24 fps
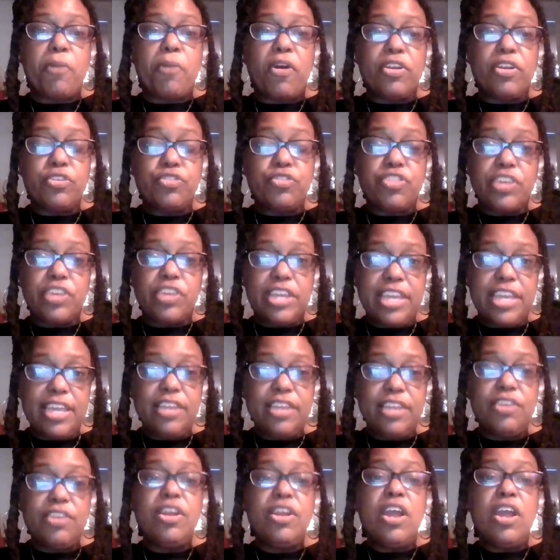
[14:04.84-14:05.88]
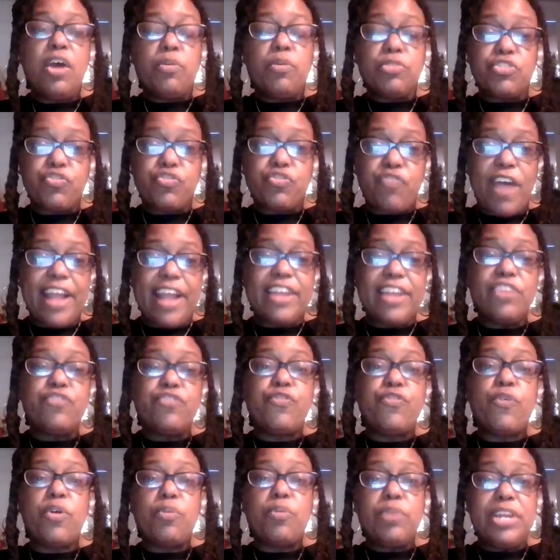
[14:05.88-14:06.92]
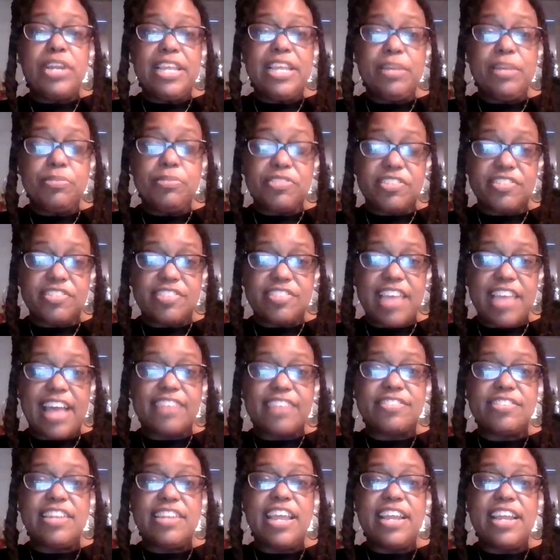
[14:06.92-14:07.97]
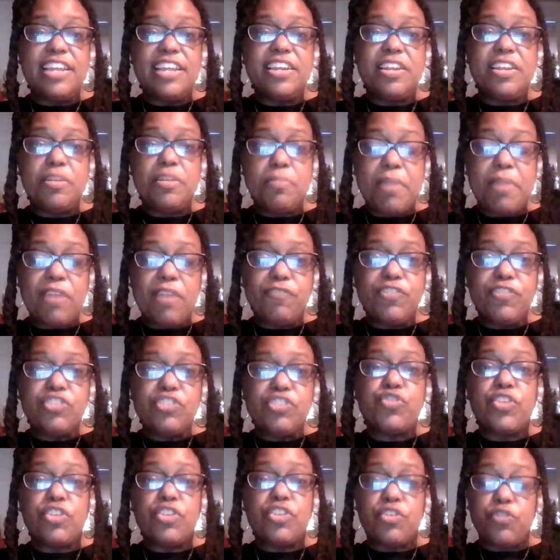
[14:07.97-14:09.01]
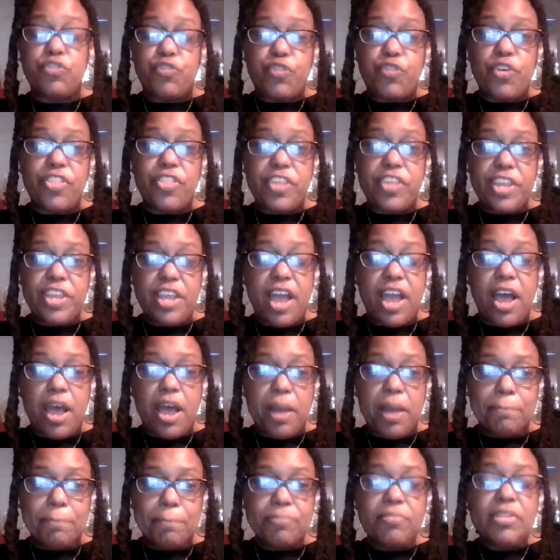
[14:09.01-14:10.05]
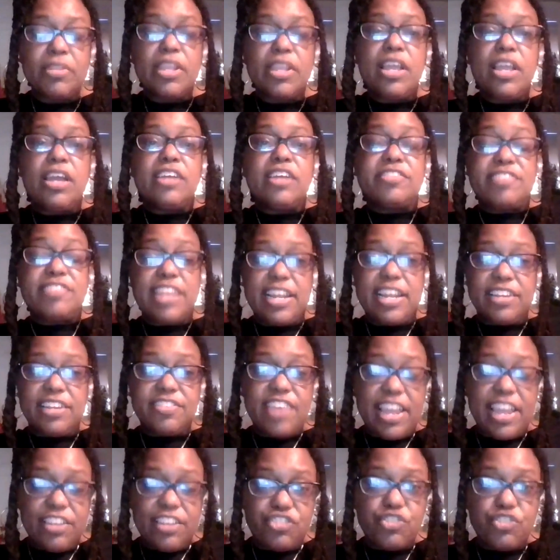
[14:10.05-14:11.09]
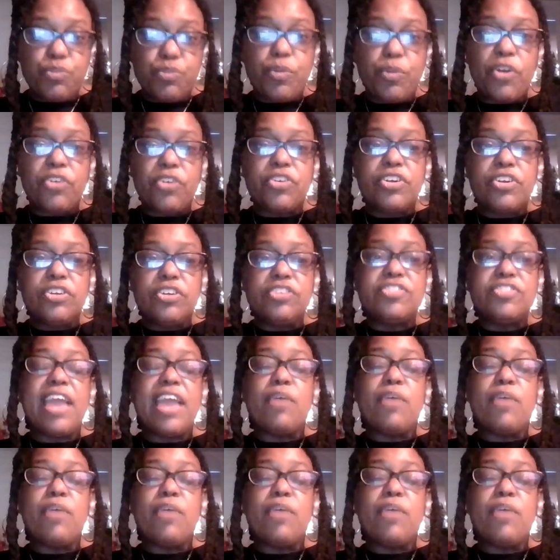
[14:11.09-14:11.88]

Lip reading: Martin Luther King was fighting for when he was assassinated in Memphis for the sanitation workers.